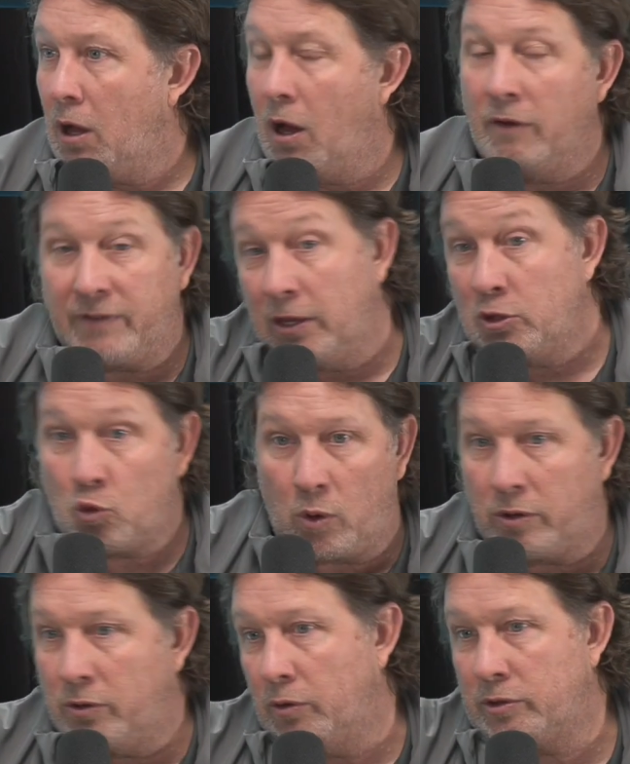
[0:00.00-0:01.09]
of each
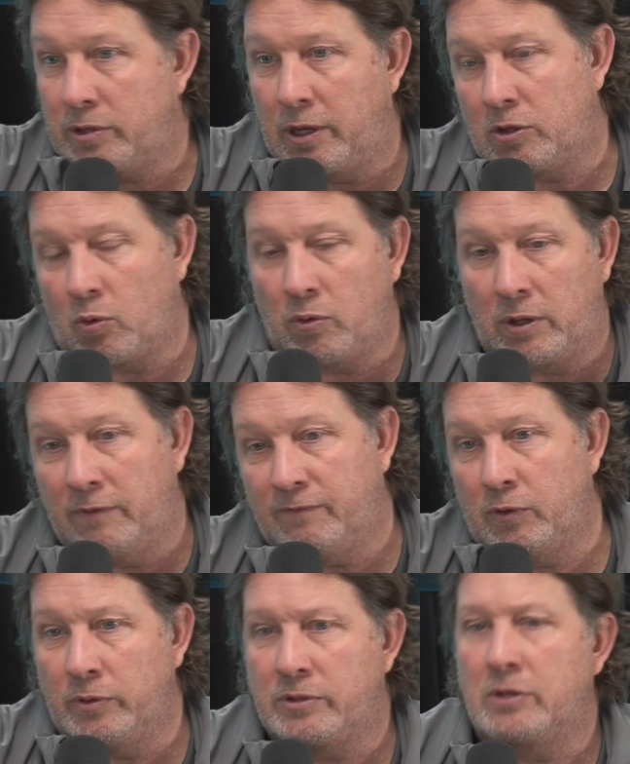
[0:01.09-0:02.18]
one of those things or
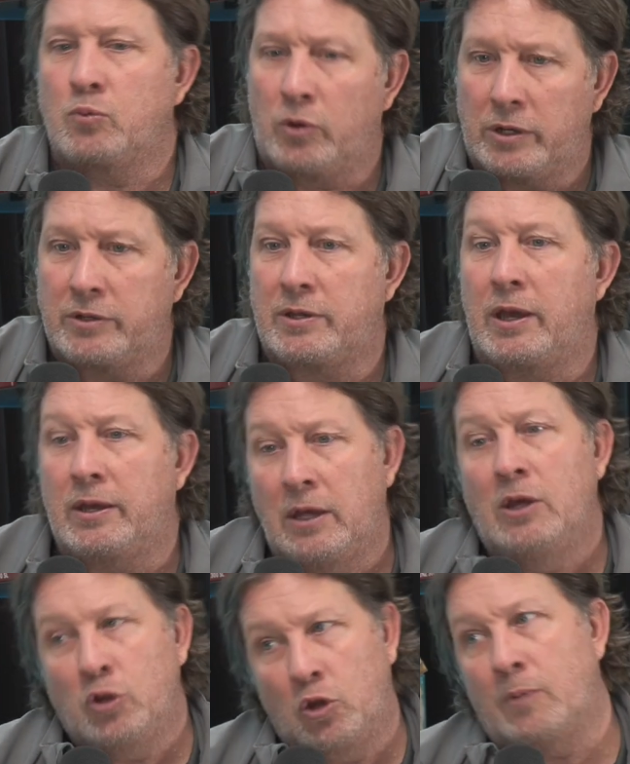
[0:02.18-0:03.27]
influences, we're going to say
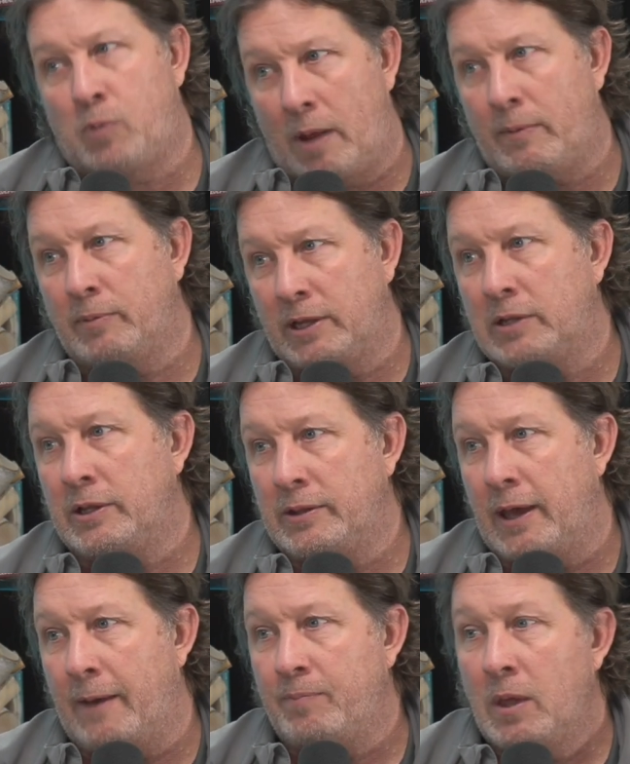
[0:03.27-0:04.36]
you could probably clean
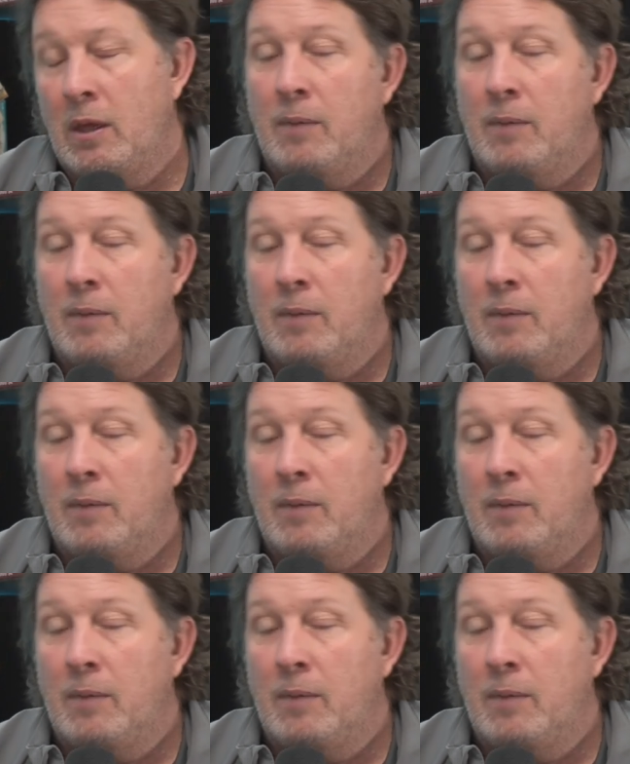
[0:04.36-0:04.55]
that.